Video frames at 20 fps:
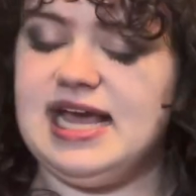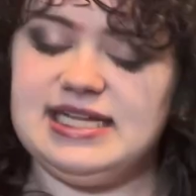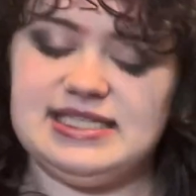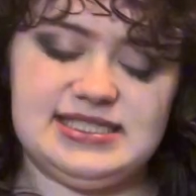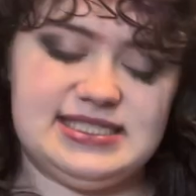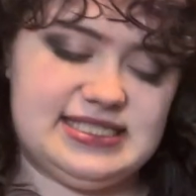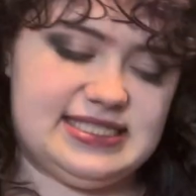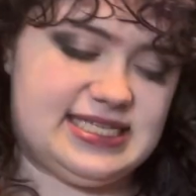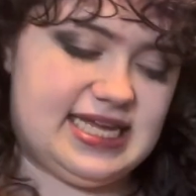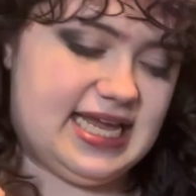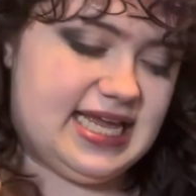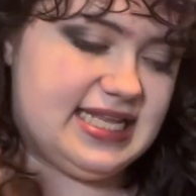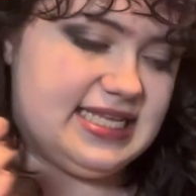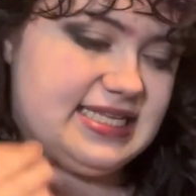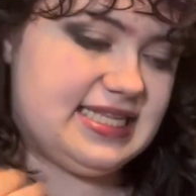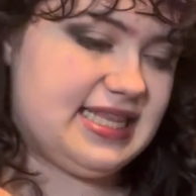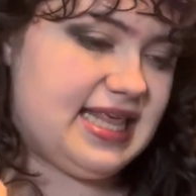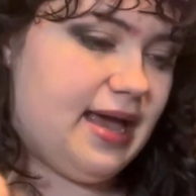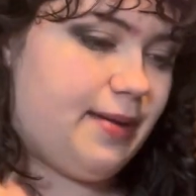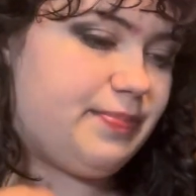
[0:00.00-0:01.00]

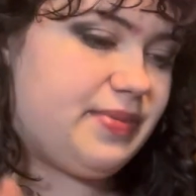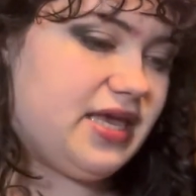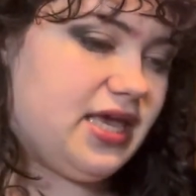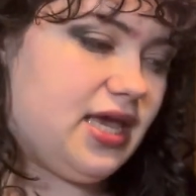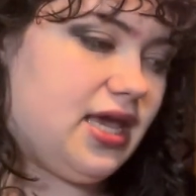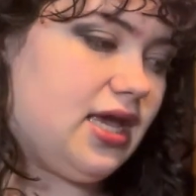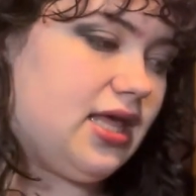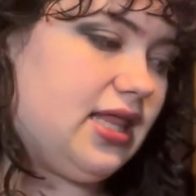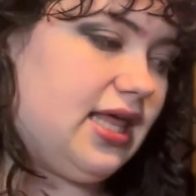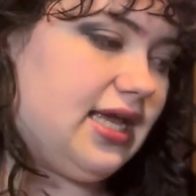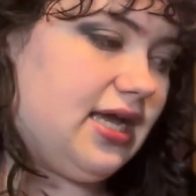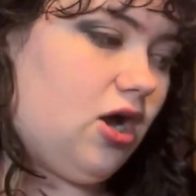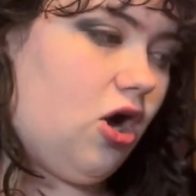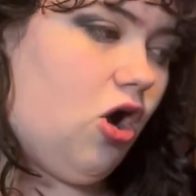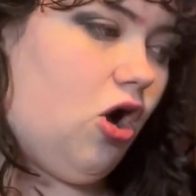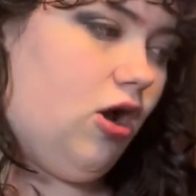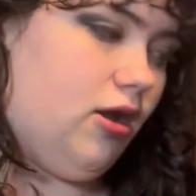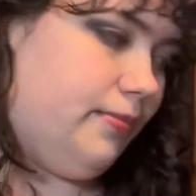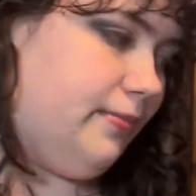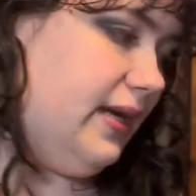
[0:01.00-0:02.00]
stand that being like
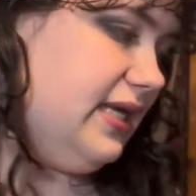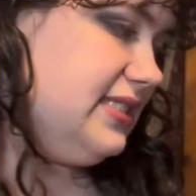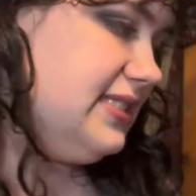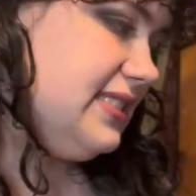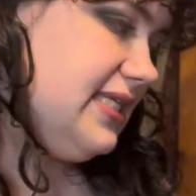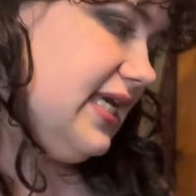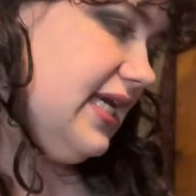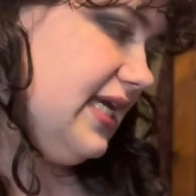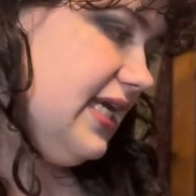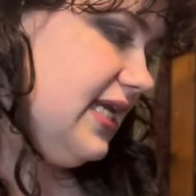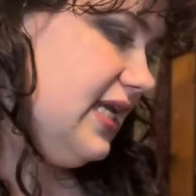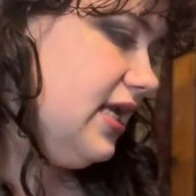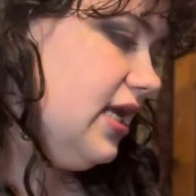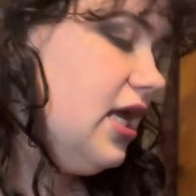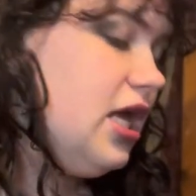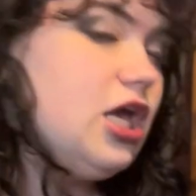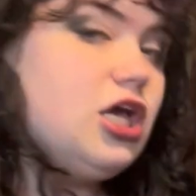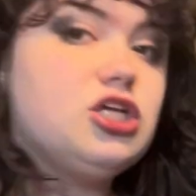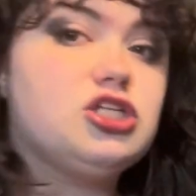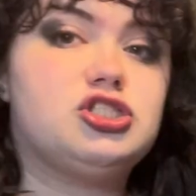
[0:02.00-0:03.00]
on my skin.
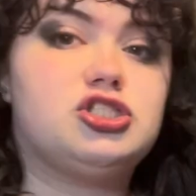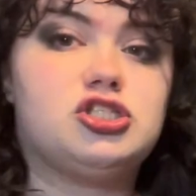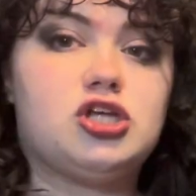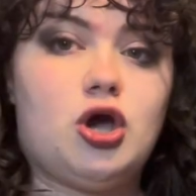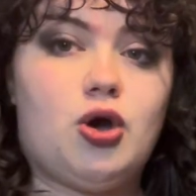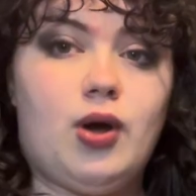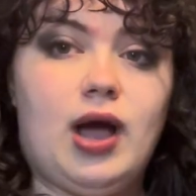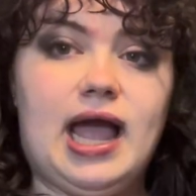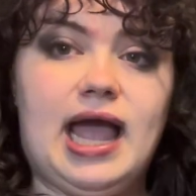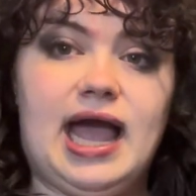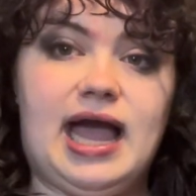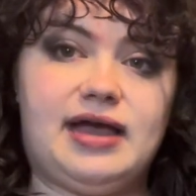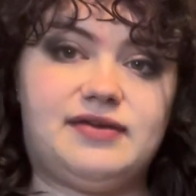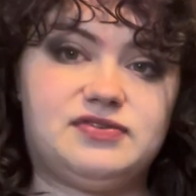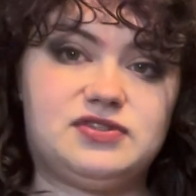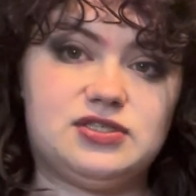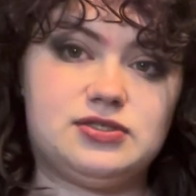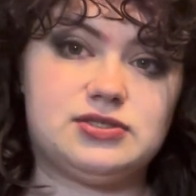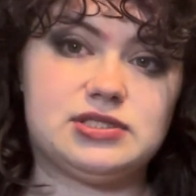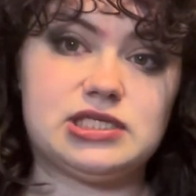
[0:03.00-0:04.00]
So I
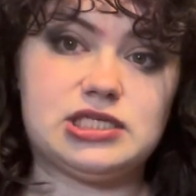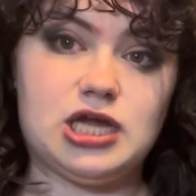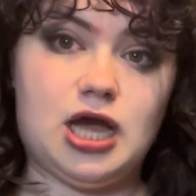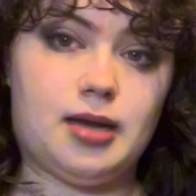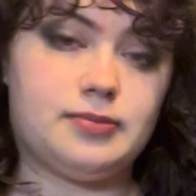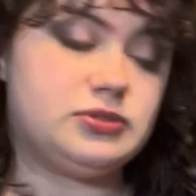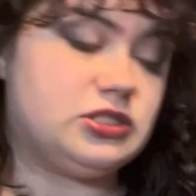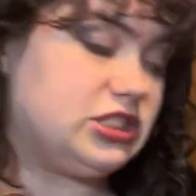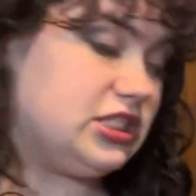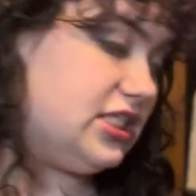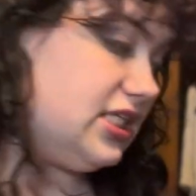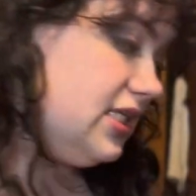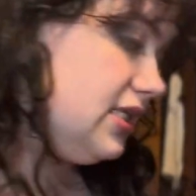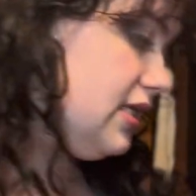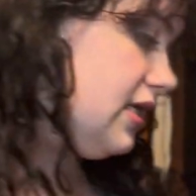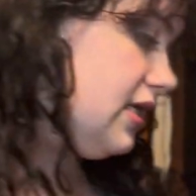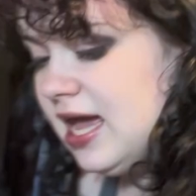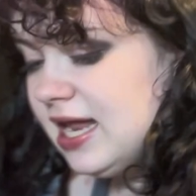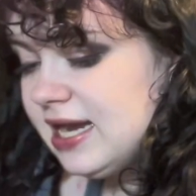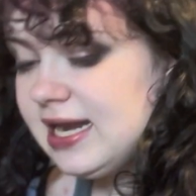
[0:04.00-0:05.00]
have to use a top sheet.
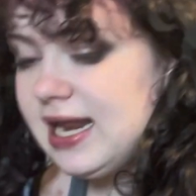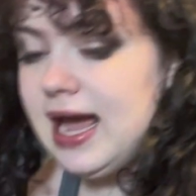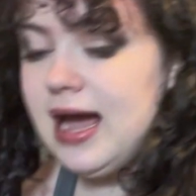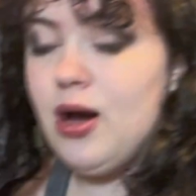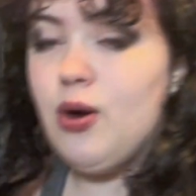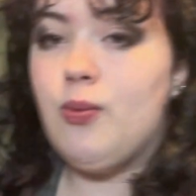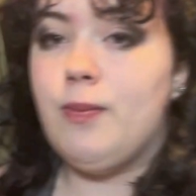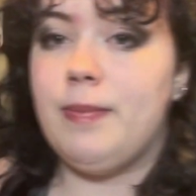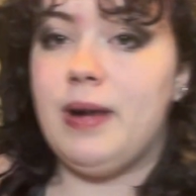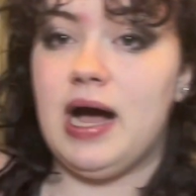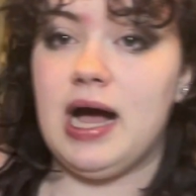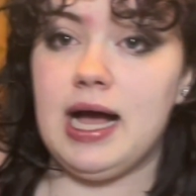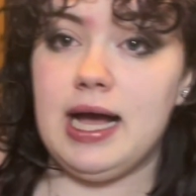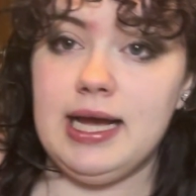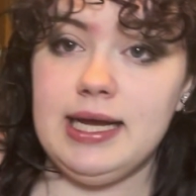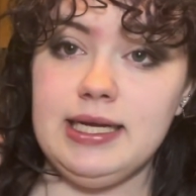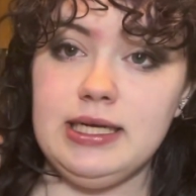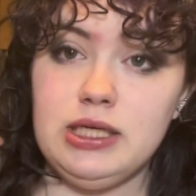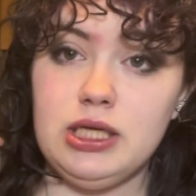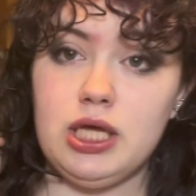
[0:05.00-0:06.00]
Now
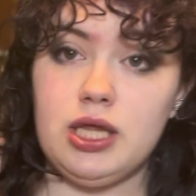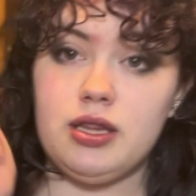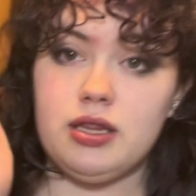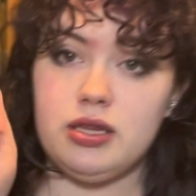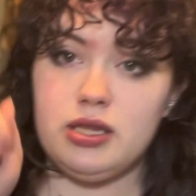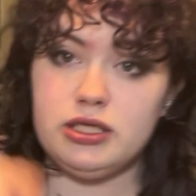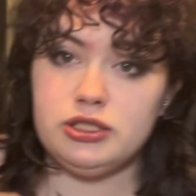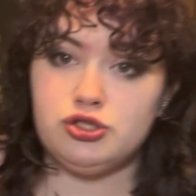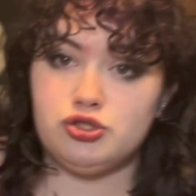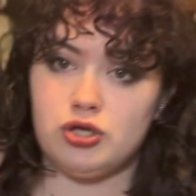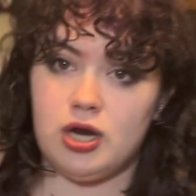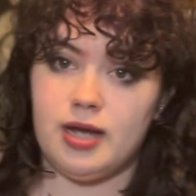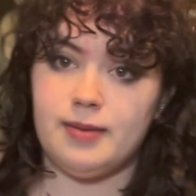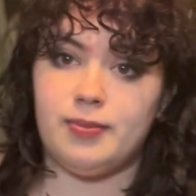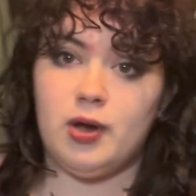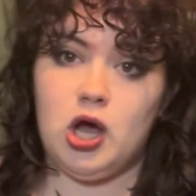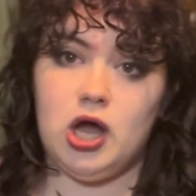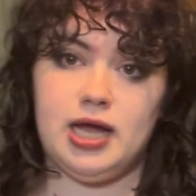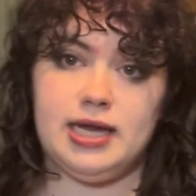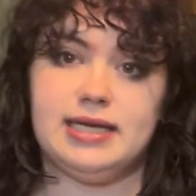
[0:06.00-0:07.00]
behind this
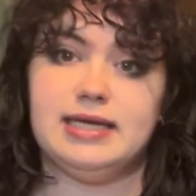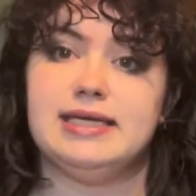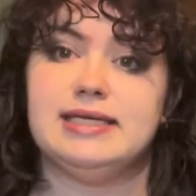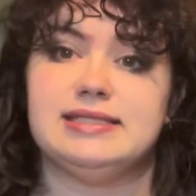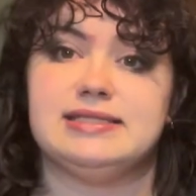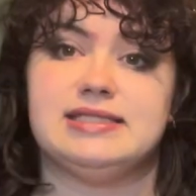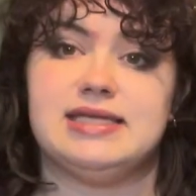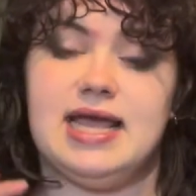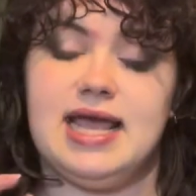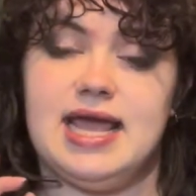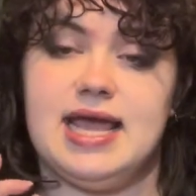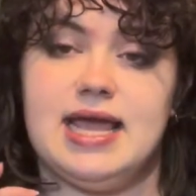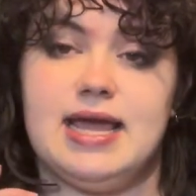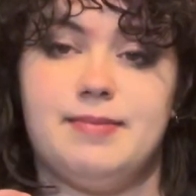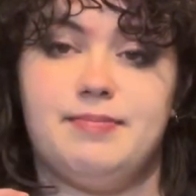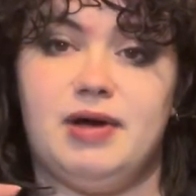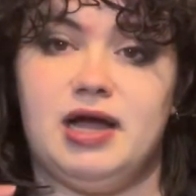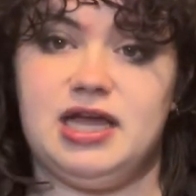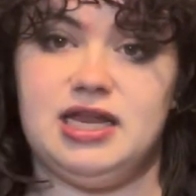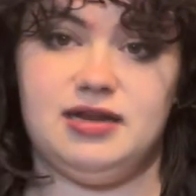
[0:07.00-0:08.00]
tripod is a
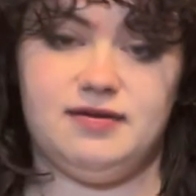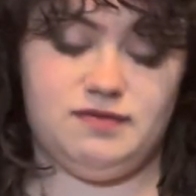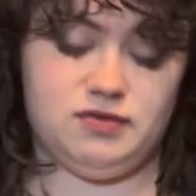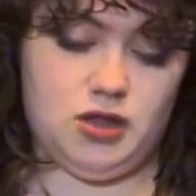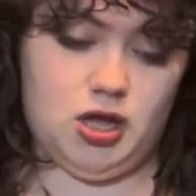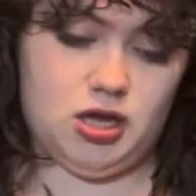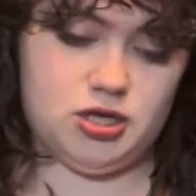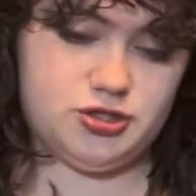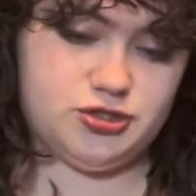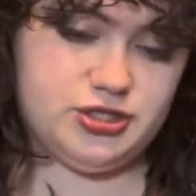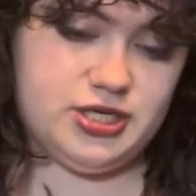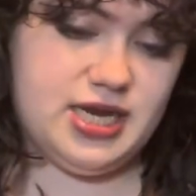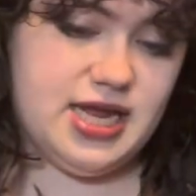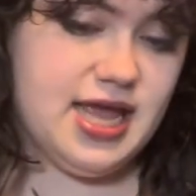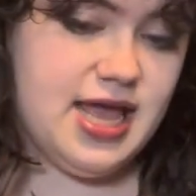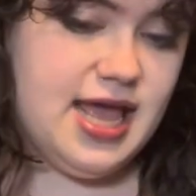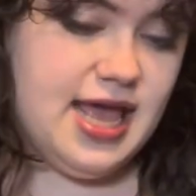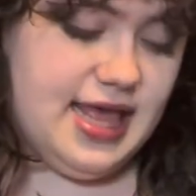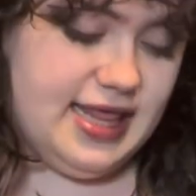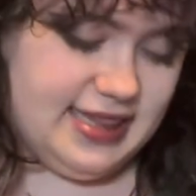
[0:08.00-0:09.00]
bucket of
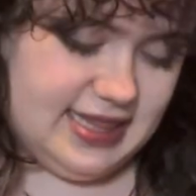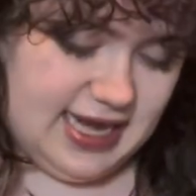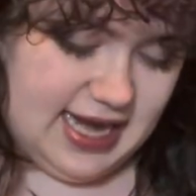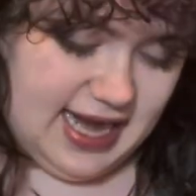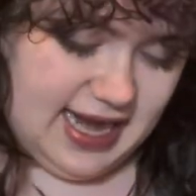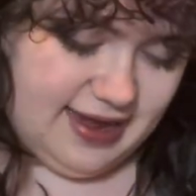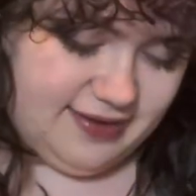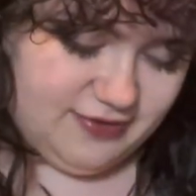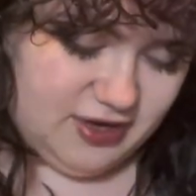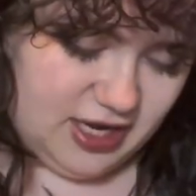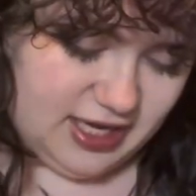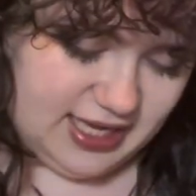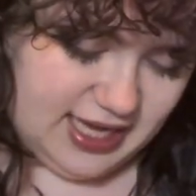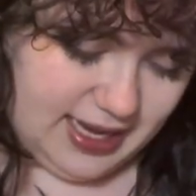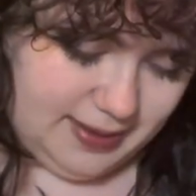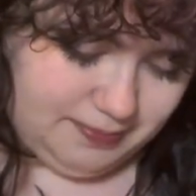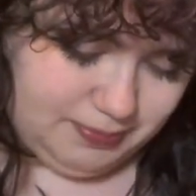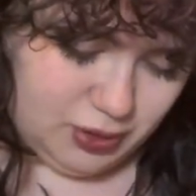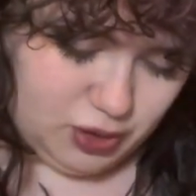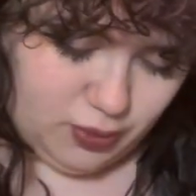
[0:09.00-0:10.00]
laundry that I have not
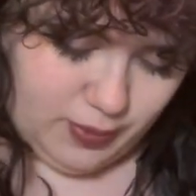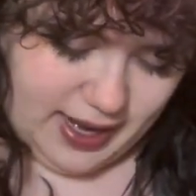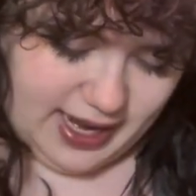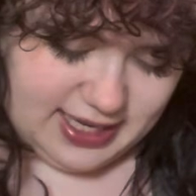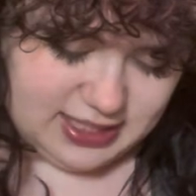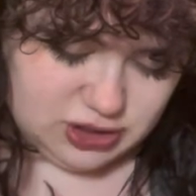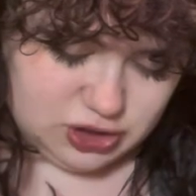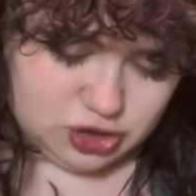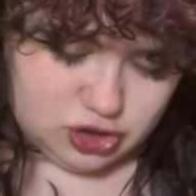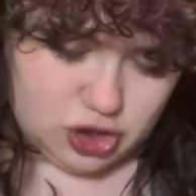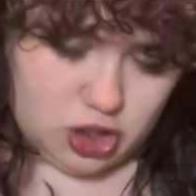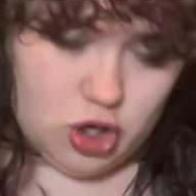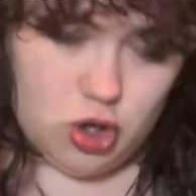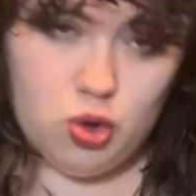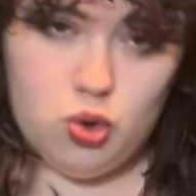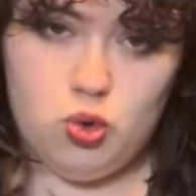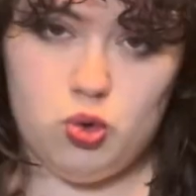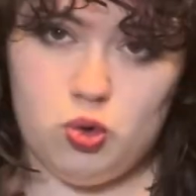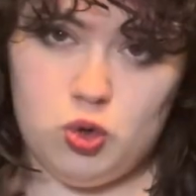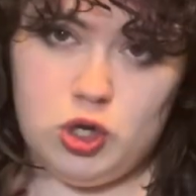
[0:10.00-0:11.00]
yet put away.
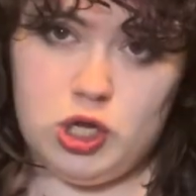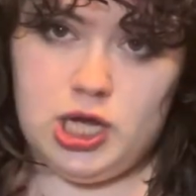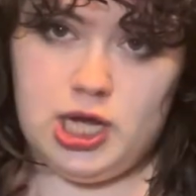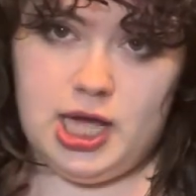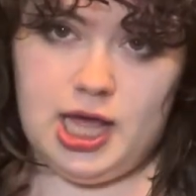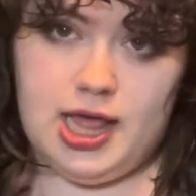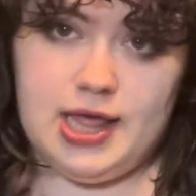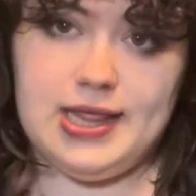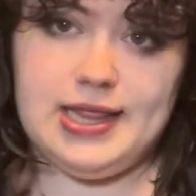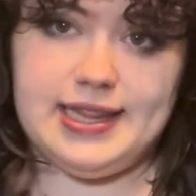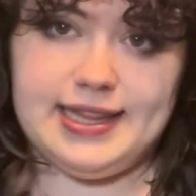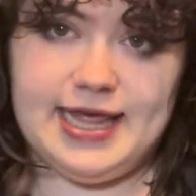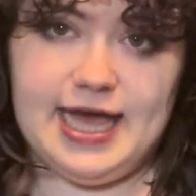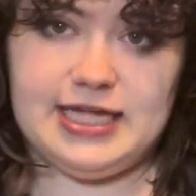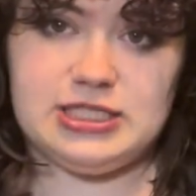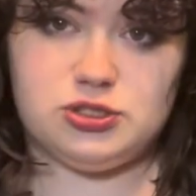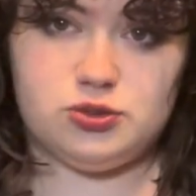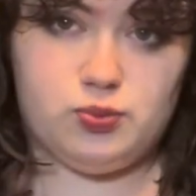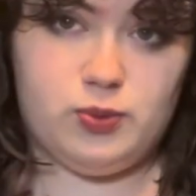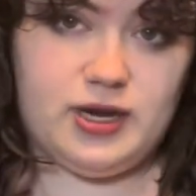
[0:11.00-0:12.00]
So
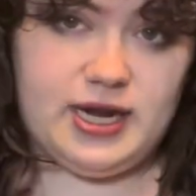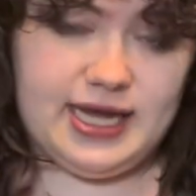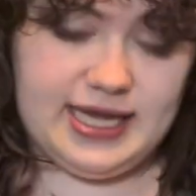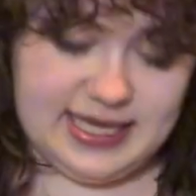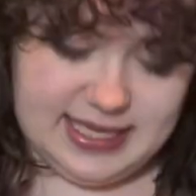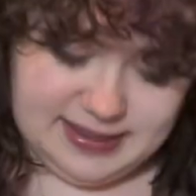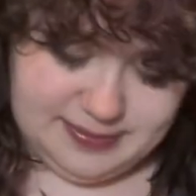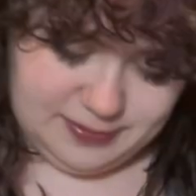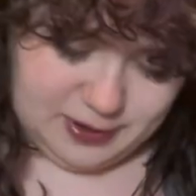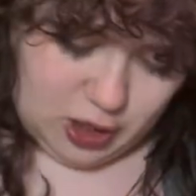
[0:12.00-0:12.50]
that's what I keep